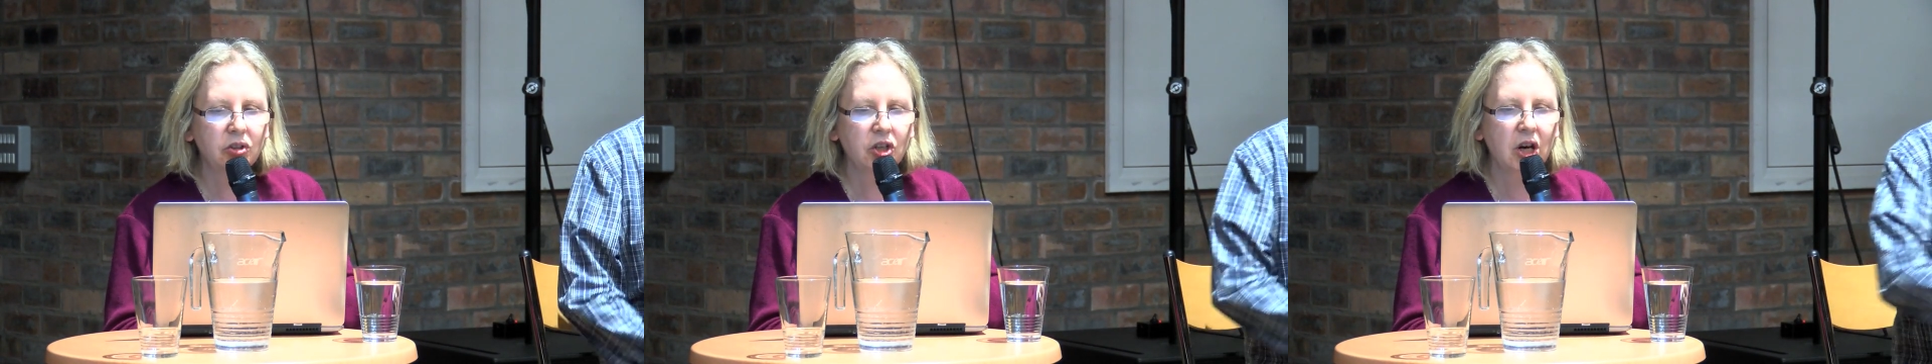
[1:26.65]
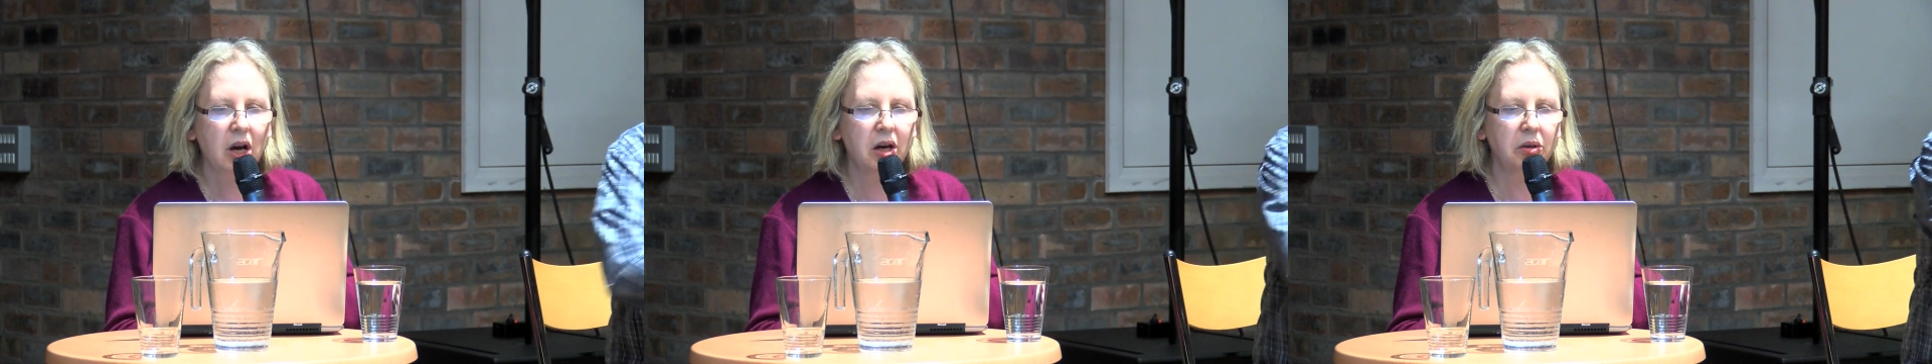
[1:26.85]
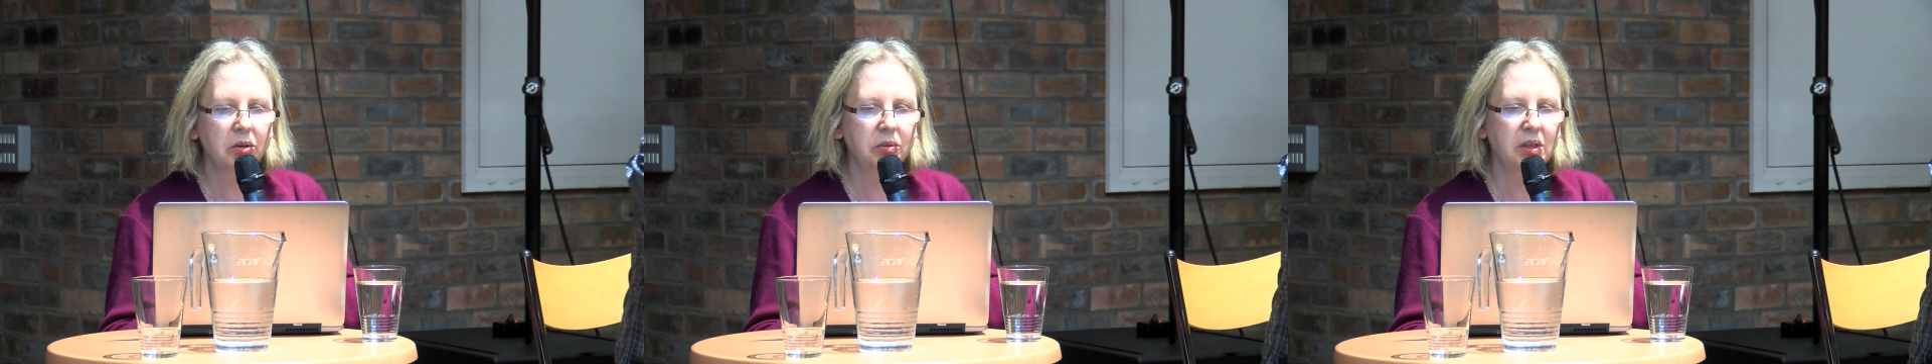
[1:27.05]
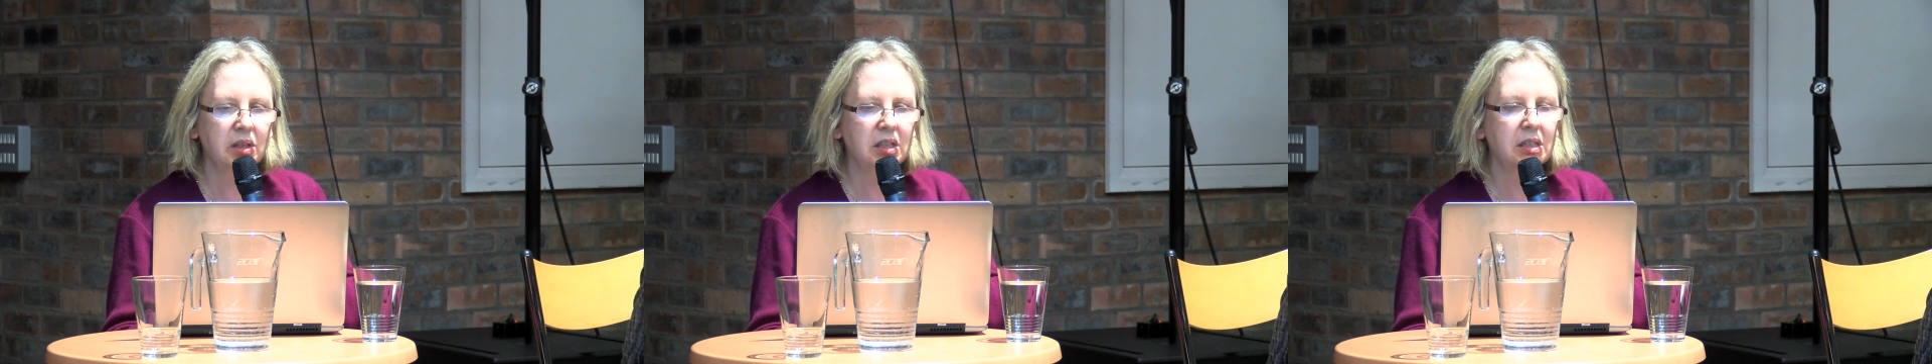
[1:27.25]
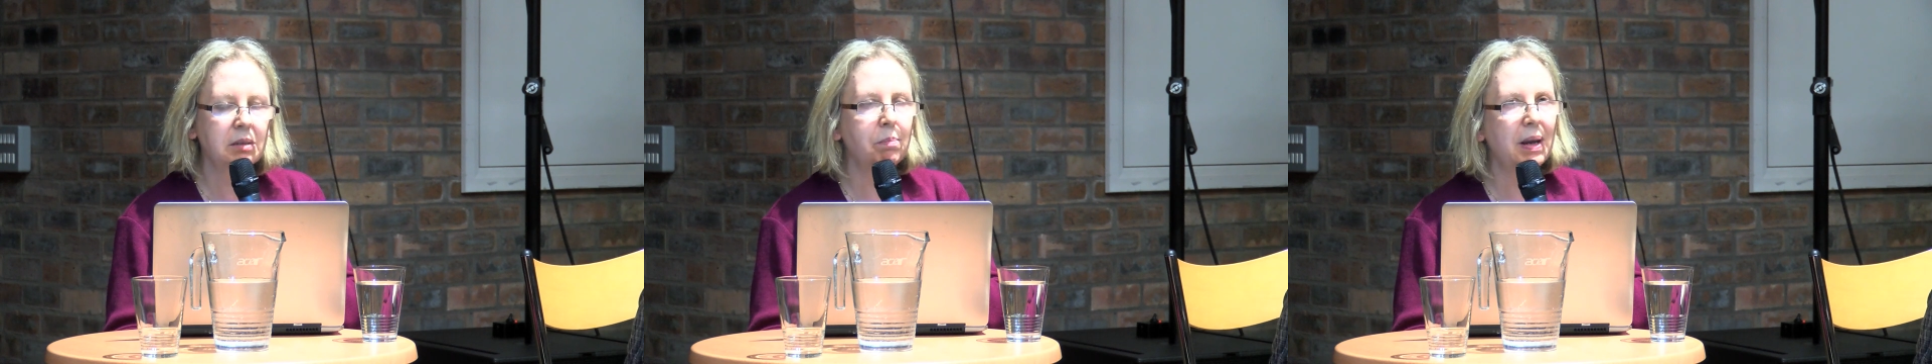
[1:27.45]
Charles
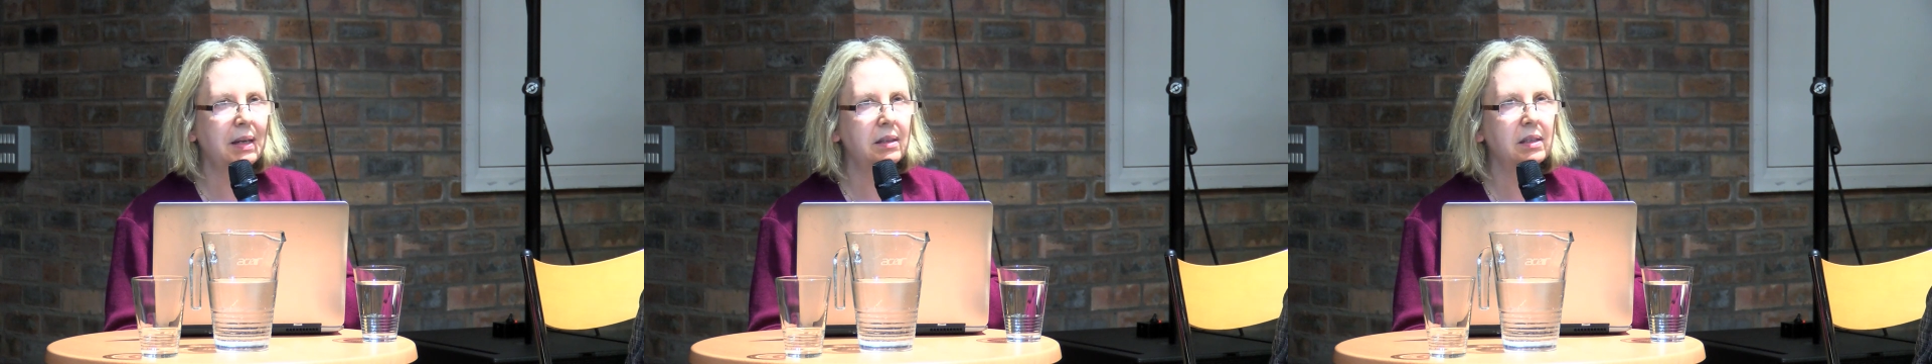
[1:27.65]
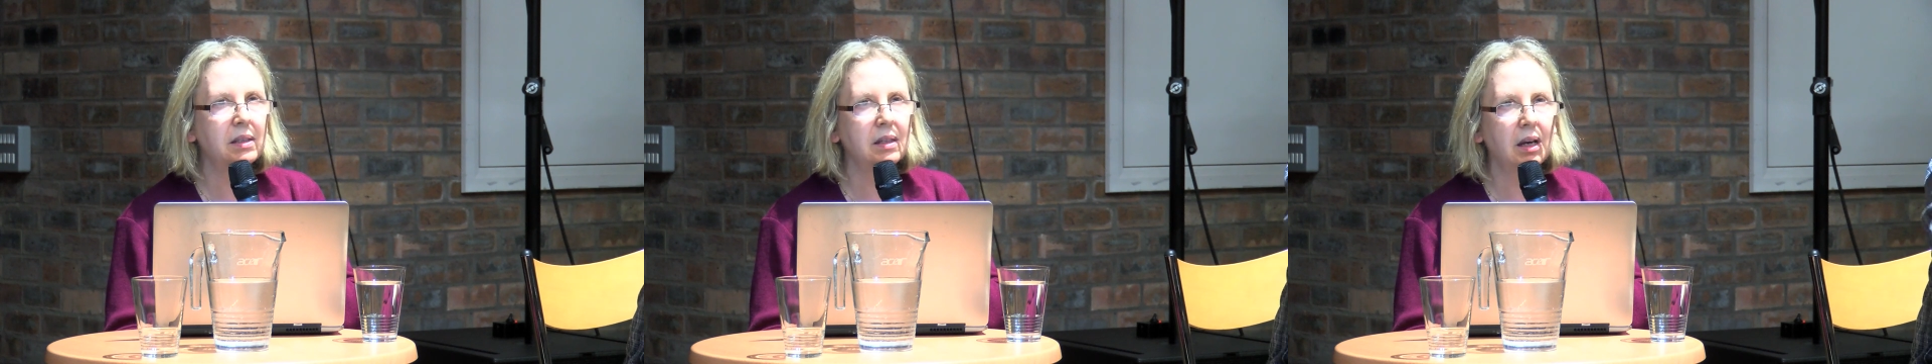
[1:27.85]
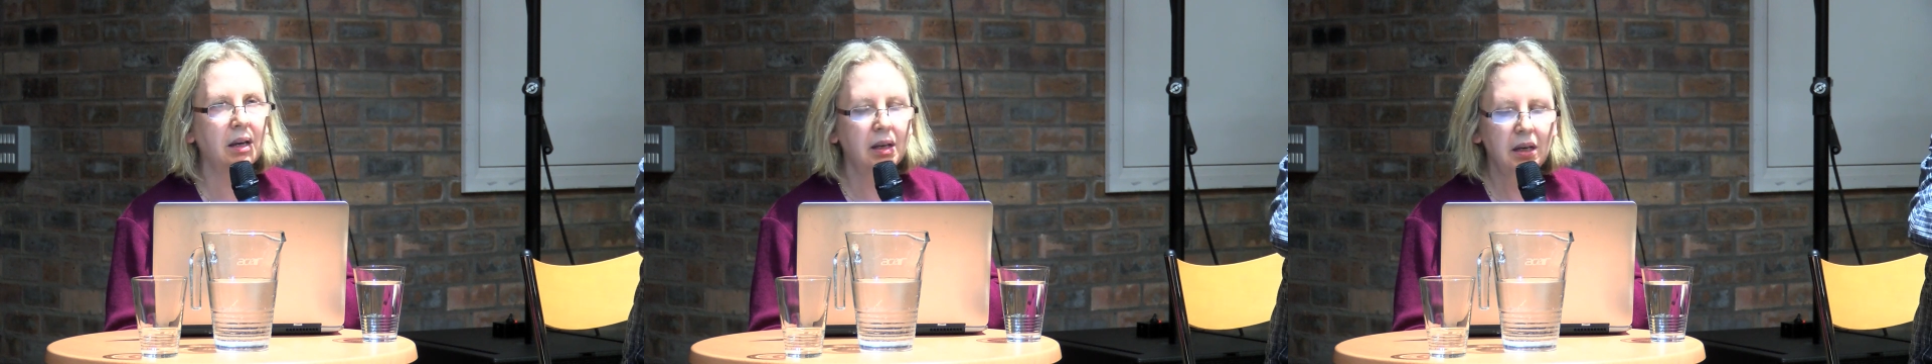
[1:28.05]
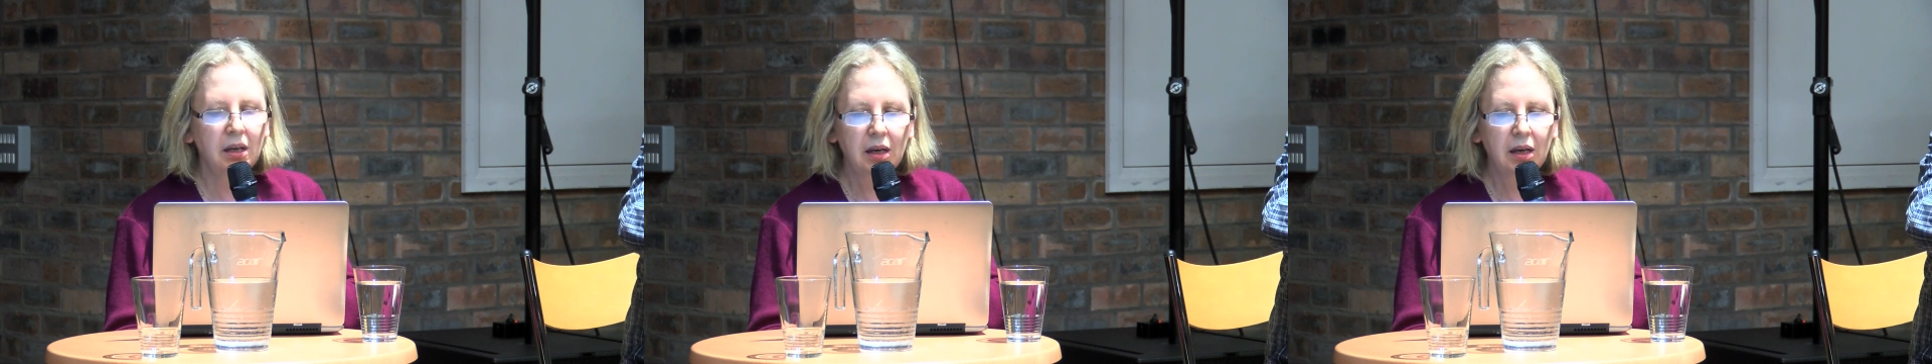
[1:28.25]
Spencer